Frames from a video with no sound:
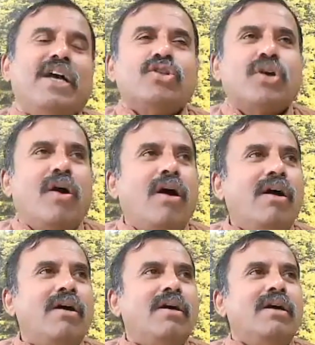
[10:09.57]

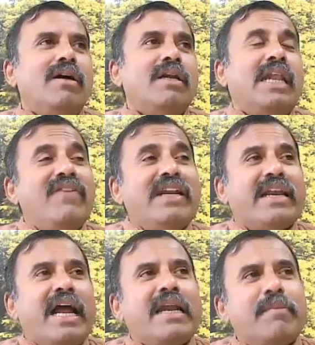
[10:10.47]
So, live in
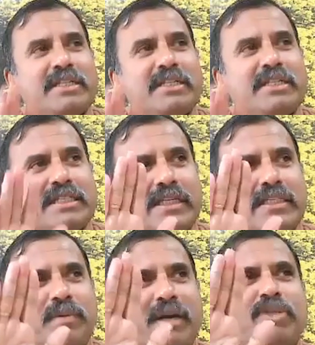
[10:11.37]
reality means
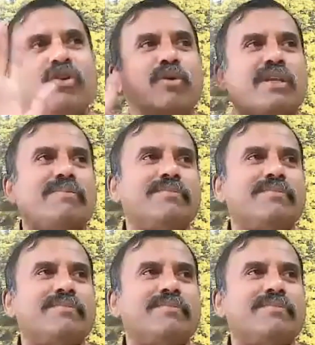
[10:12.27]
becoming Jivan Mukta.